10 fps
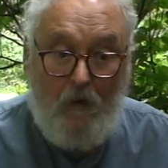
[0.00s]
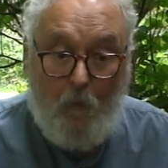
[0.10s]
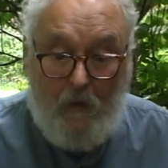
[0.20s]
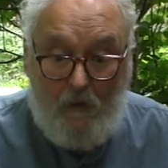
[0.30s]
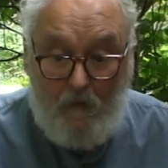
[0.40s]

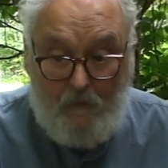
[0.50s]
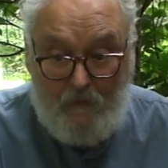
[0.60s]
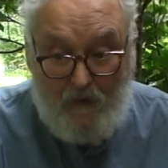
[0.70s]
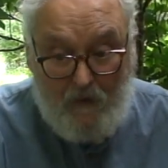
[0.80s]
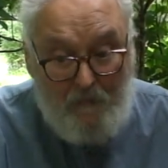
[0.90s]
Well,
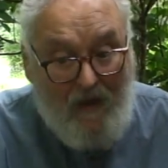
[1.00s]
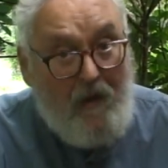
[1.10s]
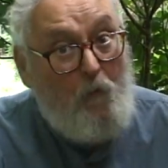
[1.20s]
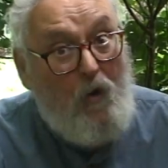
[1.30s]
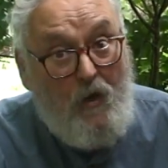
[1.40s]
the thing
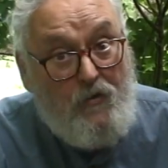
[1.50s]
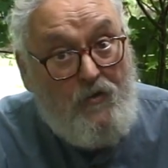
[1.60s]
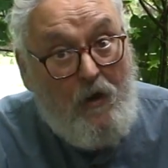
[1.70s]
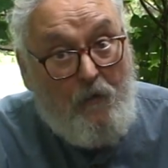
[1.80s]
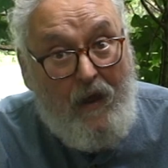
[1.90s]
about it was,
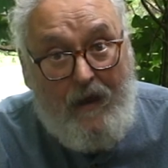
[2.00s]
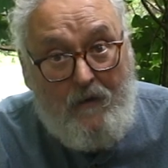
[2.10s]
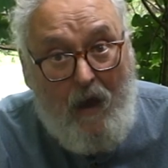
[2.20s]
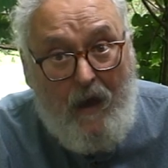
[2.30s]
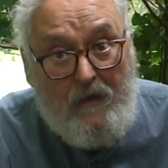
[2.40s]
though, that
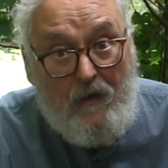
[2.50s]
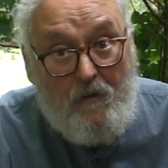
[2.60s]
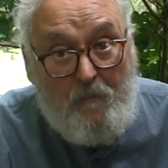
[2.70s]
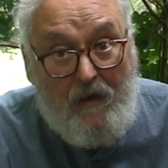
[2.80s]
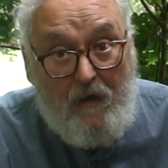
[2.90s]
night, in
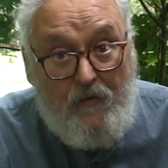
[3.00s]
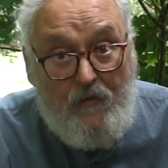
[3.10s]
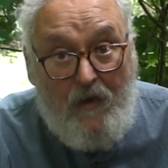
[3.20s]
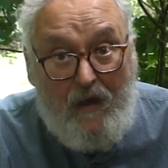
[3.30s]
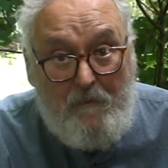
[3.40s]
the middle of
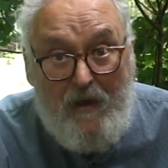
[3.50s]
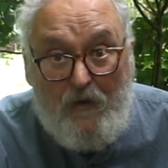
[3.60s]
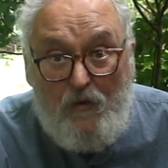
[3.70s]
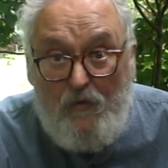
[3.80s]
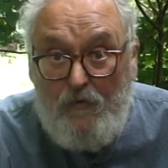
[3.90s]
the night,
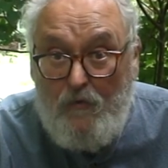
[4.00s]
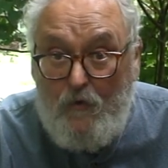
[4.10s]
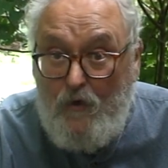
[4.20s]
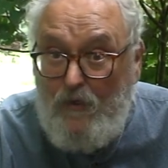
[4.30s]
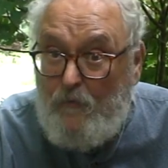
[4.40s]
about
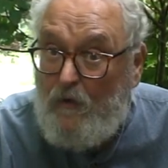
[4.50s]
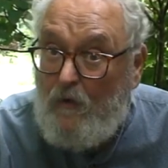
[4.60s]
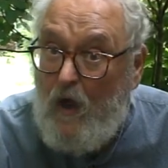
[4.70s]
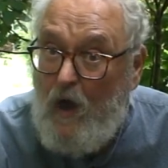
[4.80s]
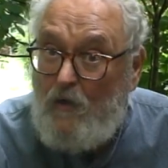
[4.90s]
2:30, 3
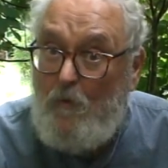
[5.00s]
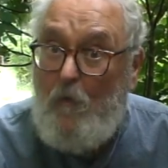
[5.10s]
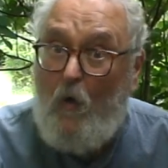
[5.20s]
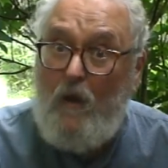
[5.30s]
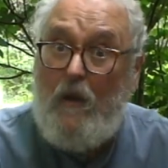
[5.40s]
o'clock in the
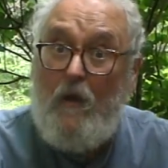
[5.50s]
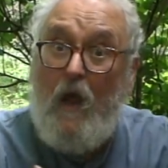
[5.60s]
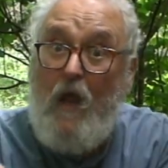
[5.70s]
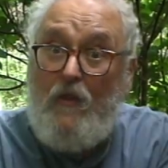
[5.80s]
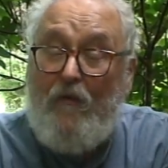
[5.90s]
morning,
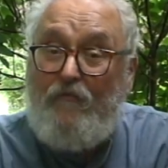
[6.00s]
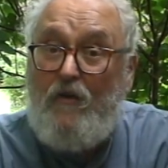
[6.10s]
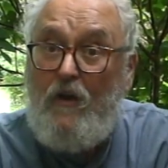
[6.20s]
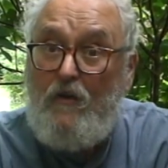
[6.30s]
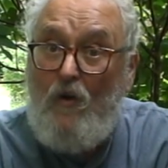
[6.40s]
the
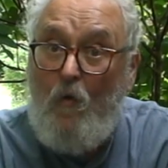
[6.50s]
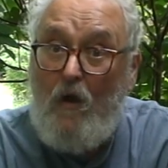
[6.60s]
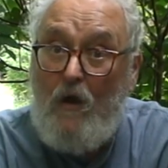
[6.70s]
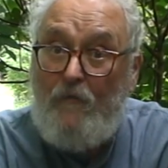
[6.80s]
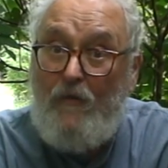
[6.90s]
front
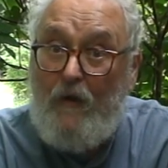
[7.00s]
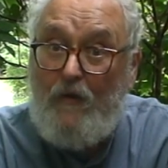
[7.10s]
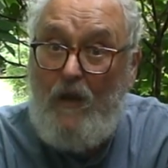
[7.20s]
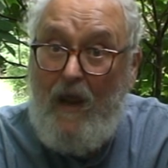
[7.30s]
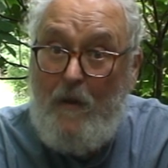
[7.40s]
door of their
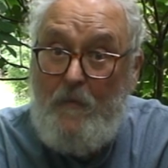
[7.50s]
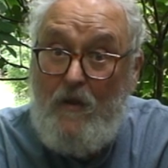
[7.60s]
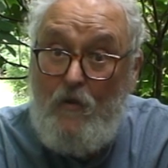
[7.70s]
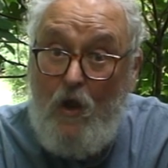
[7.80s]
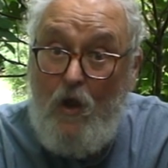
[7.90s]

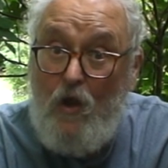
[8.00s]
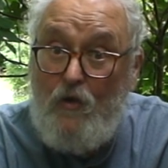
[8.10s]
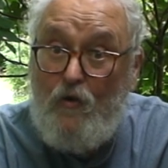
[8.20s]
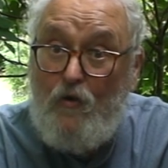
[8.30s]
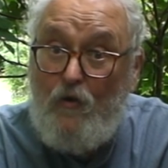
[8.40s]
cabin
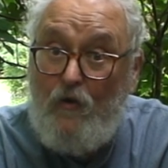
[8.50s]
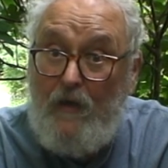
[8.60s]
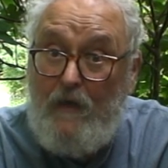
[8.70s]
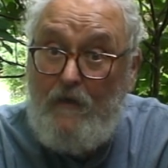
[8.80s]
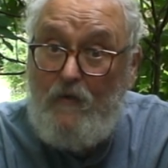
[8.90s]

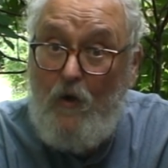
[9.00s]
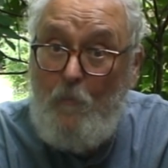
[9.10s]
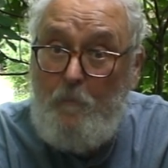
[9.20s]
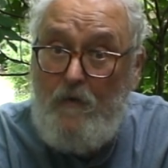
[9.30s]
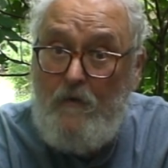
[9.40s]
creaked
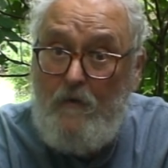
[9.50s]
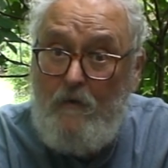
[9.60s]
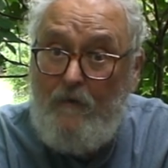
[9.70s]
open.